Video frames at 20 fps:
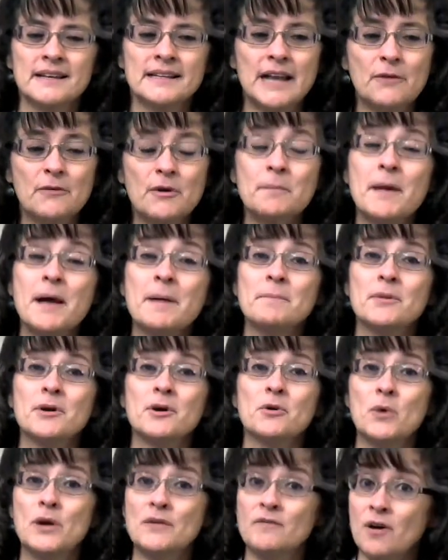Now
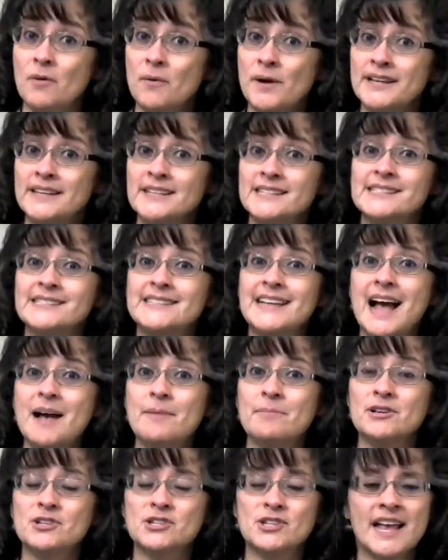remember, we've already
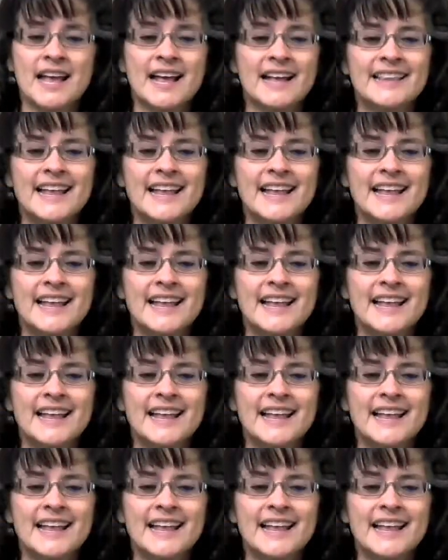established